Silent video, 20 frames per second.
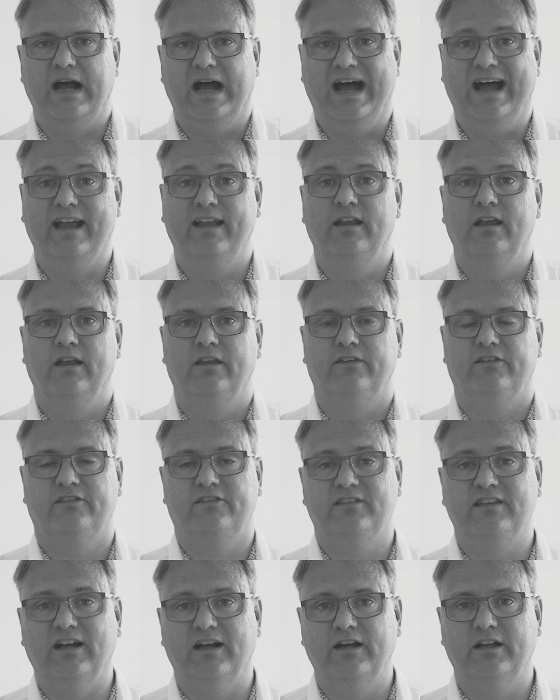I
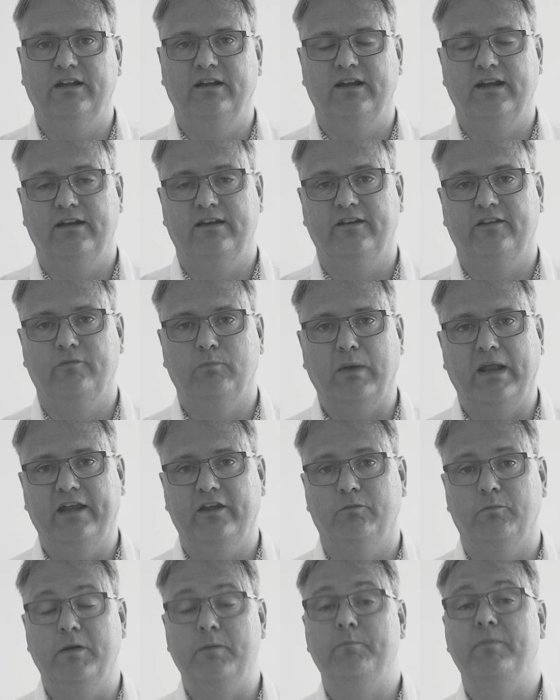started a
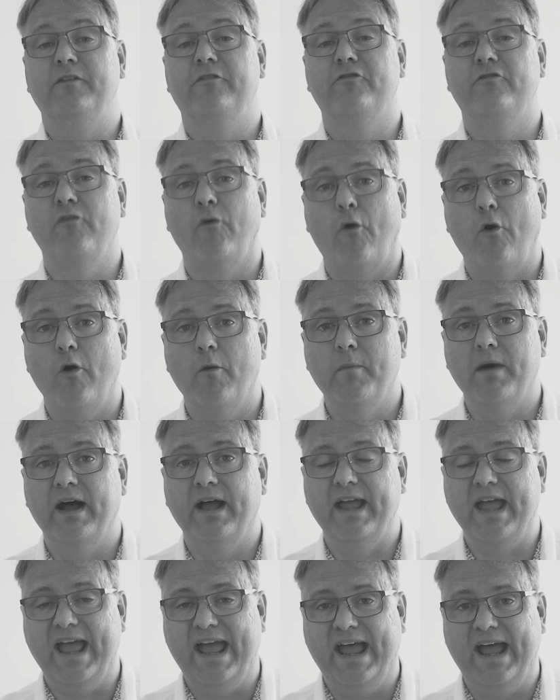displacement before
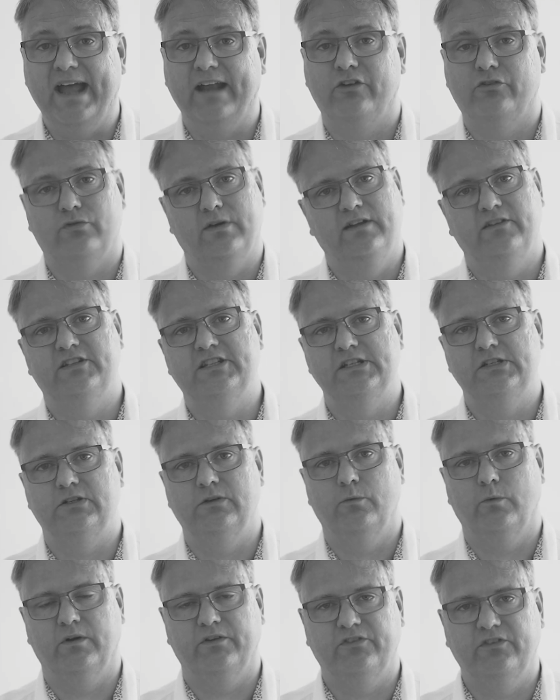my add
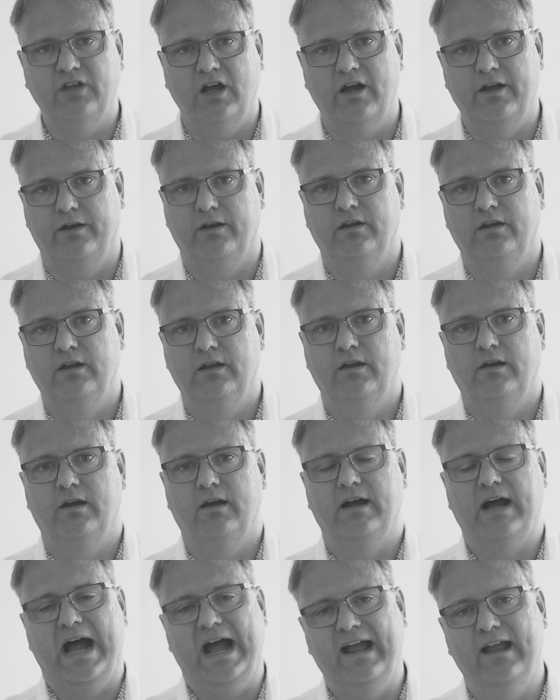transition was done,
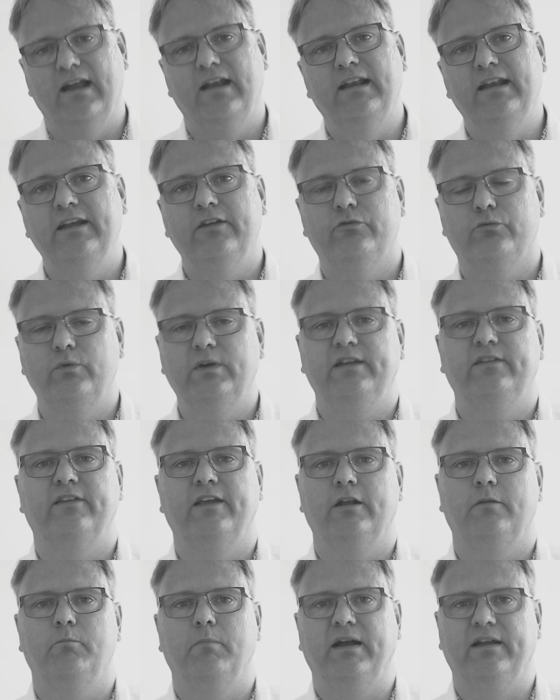I at least
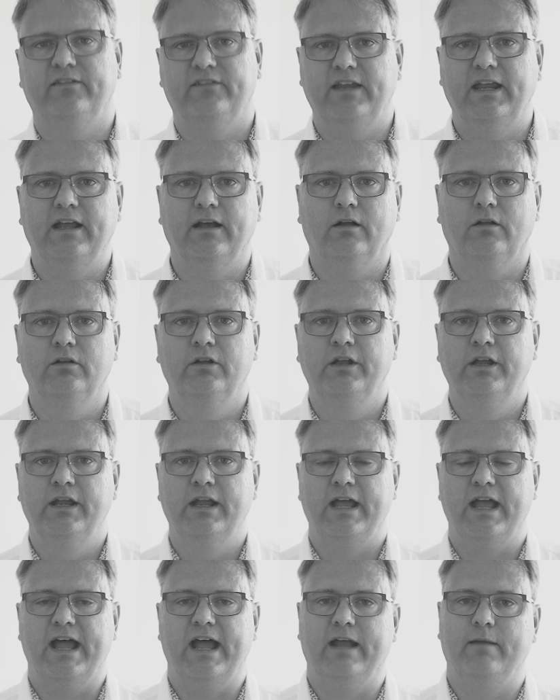reset my scale
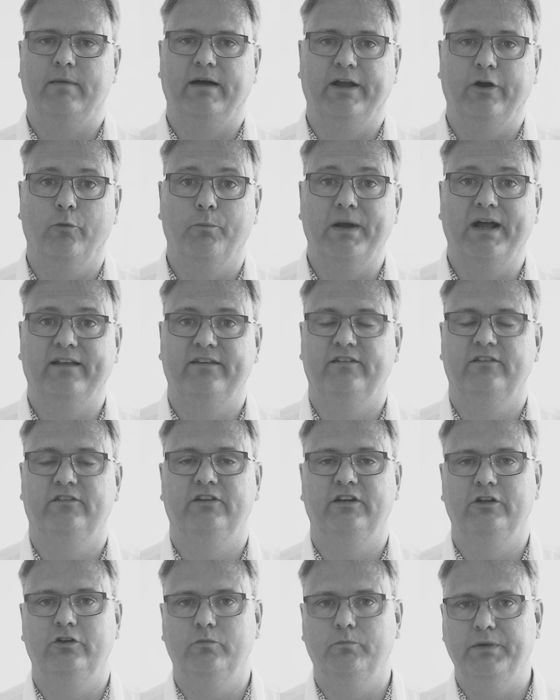and my
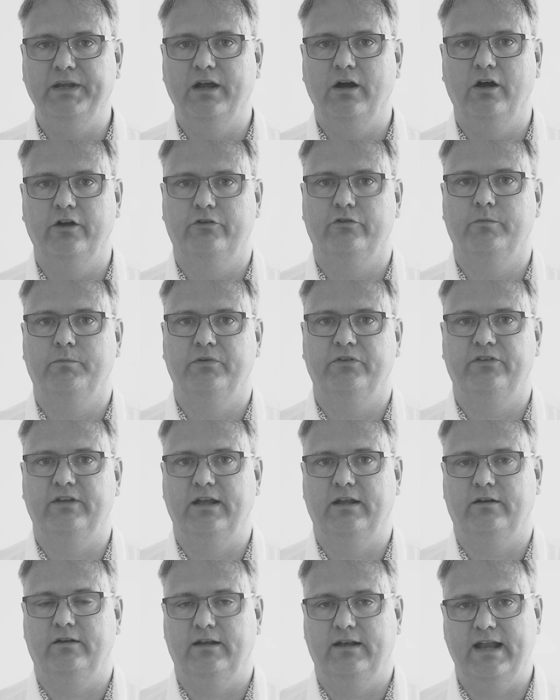opacity to be
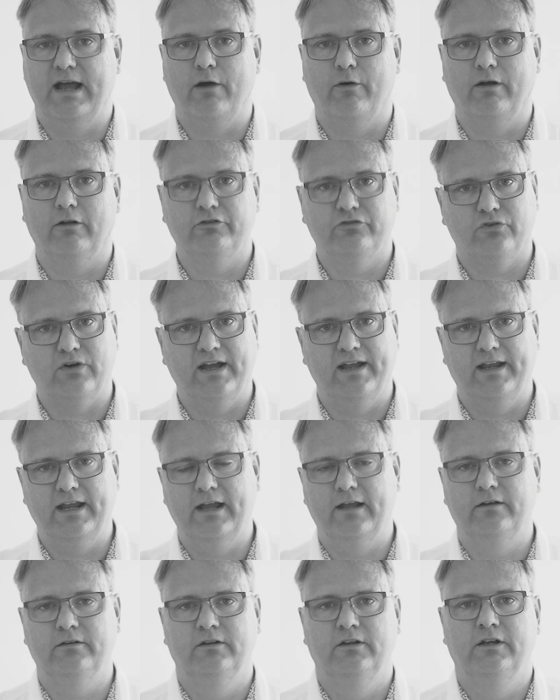100%. And now I'll try
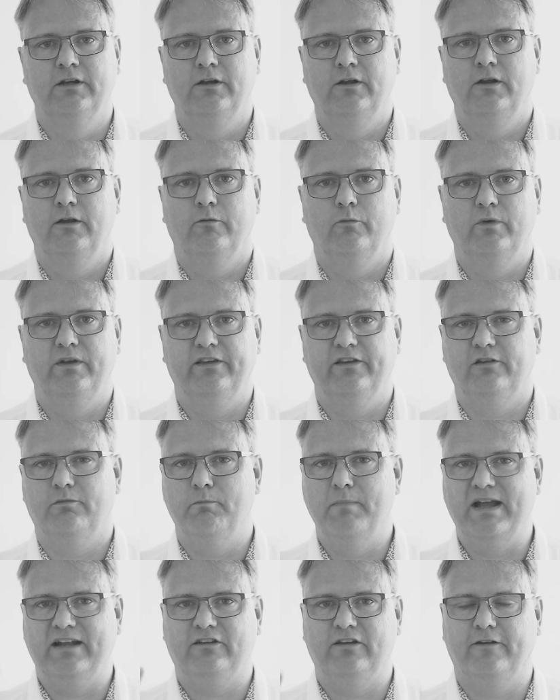again with this
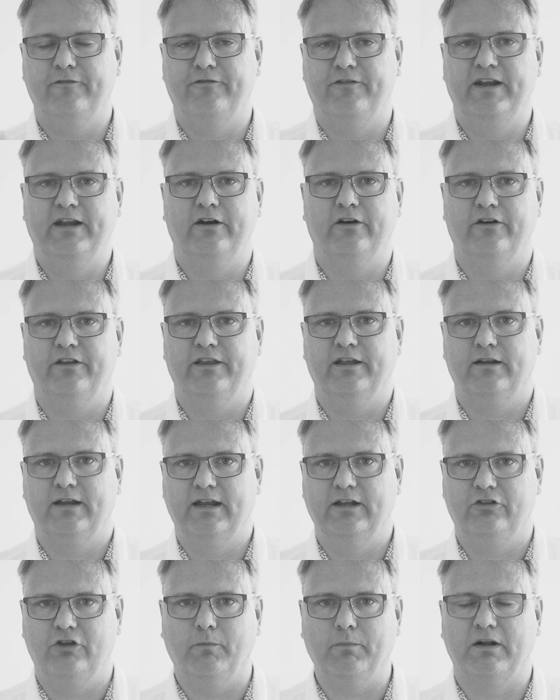magic finger that
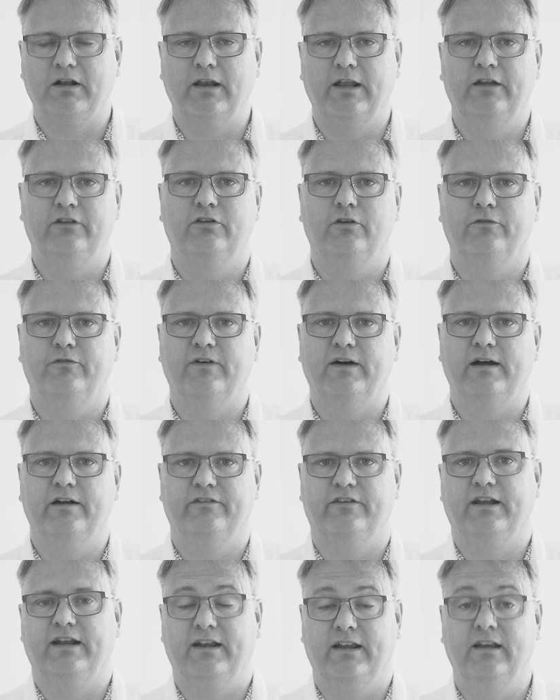can double click so
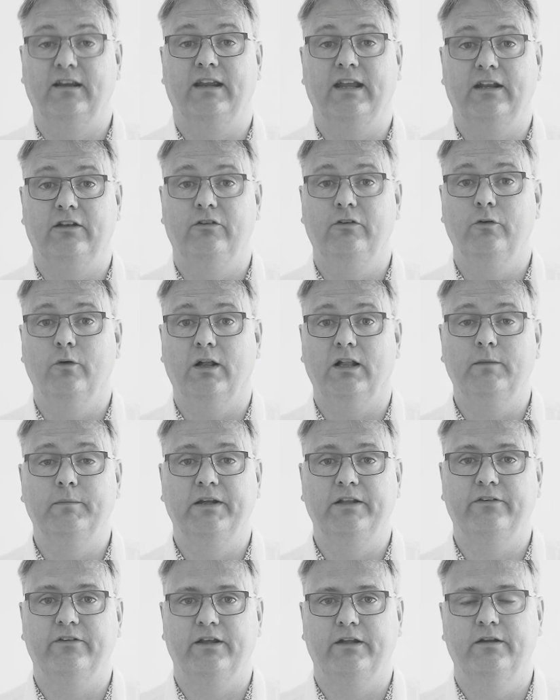fast that I can get new
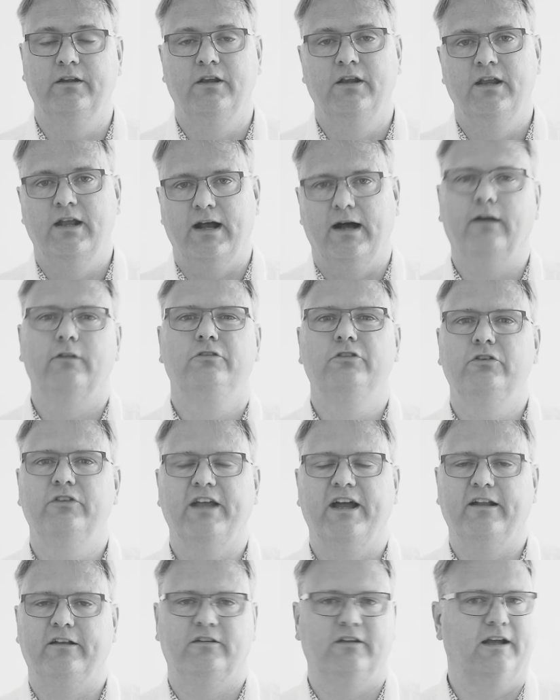elements. And I'll do
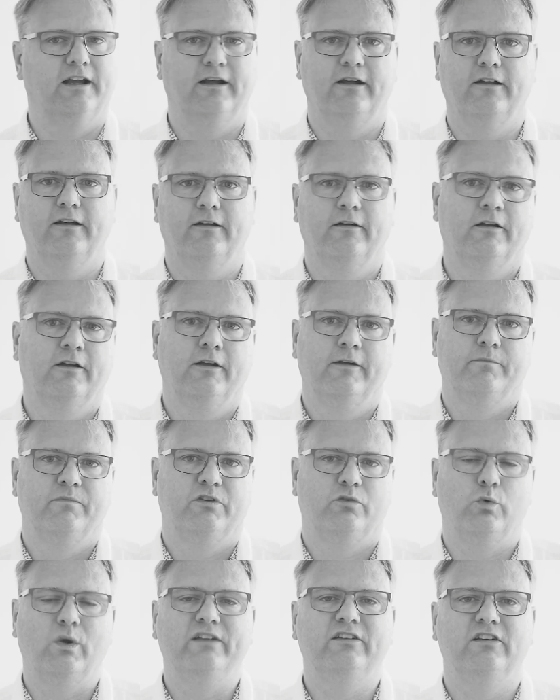that uh,
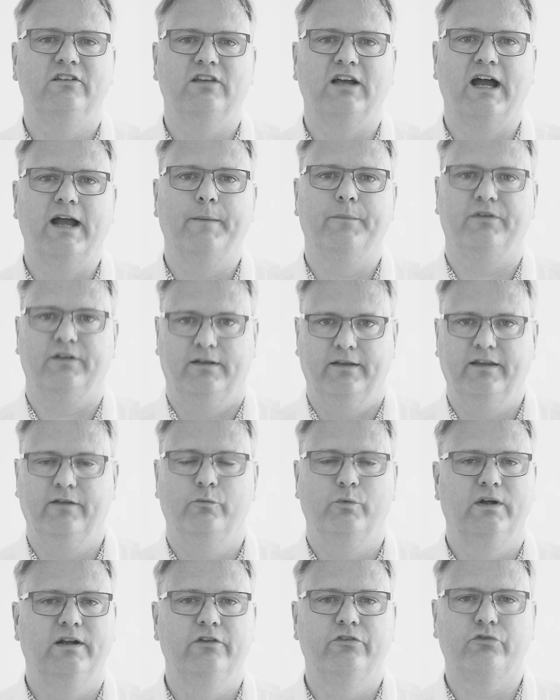20 times and
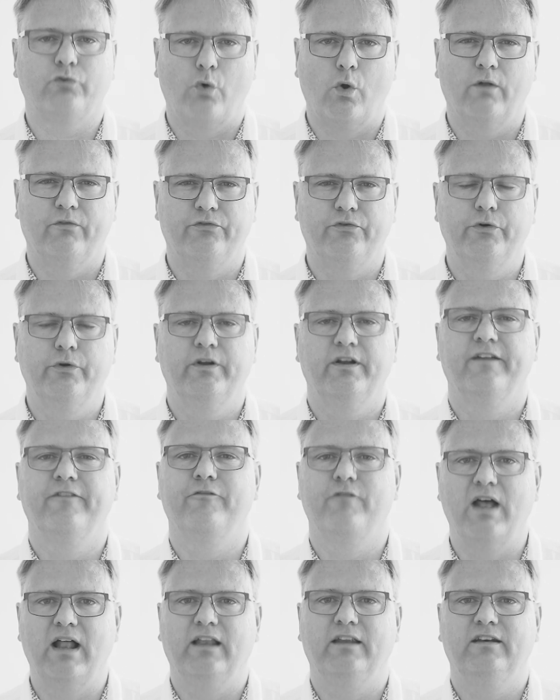then we can scroll through it and
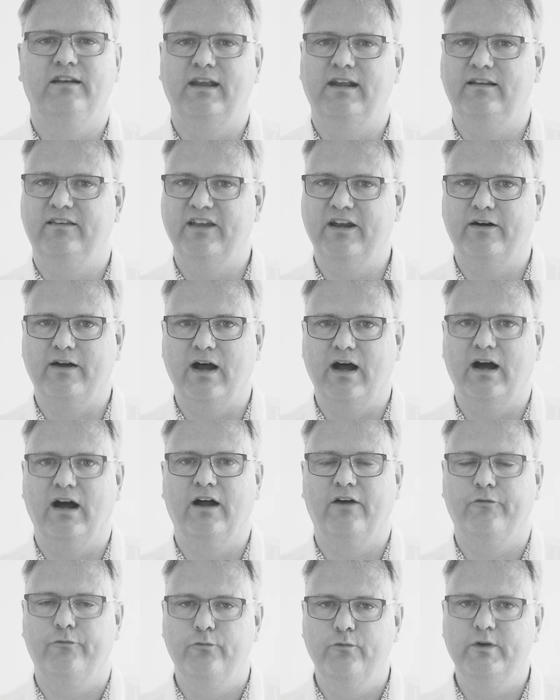validate there
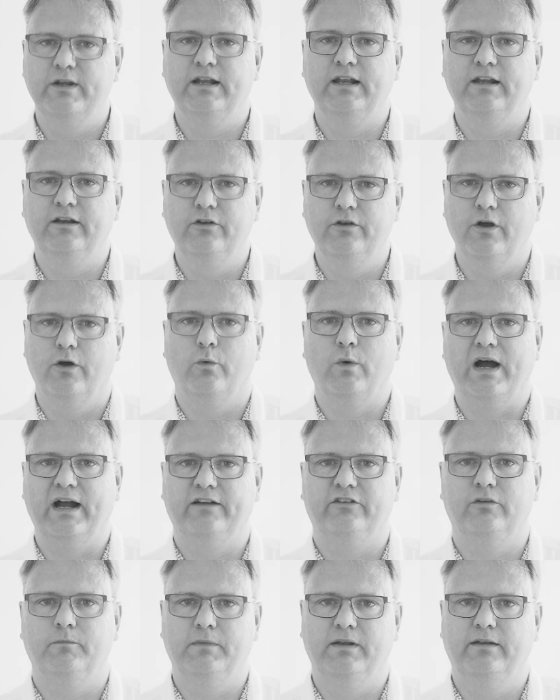are really no
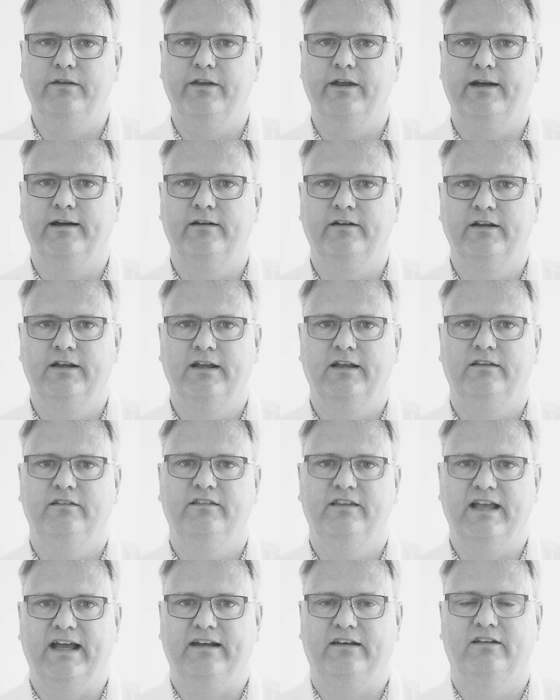item in there
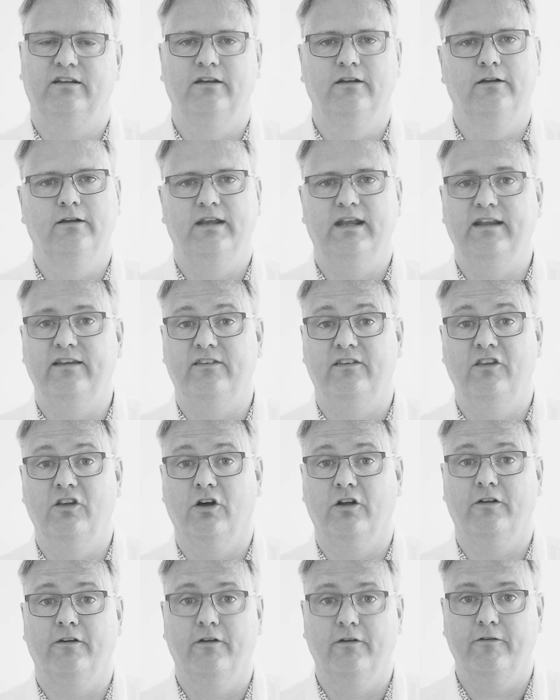that is
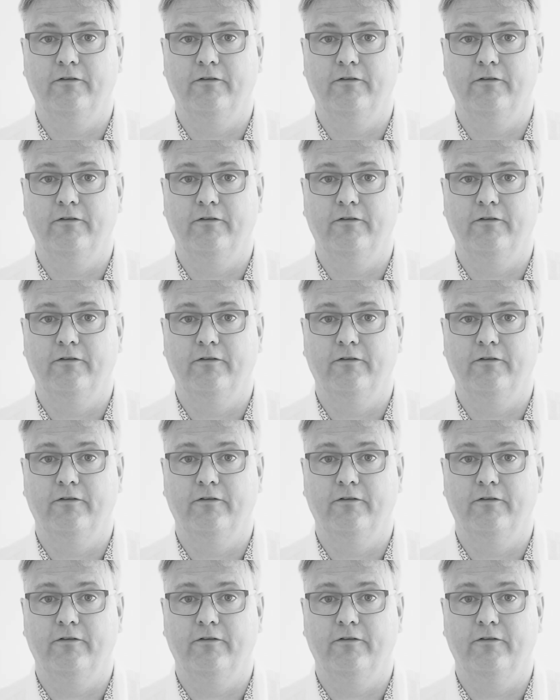not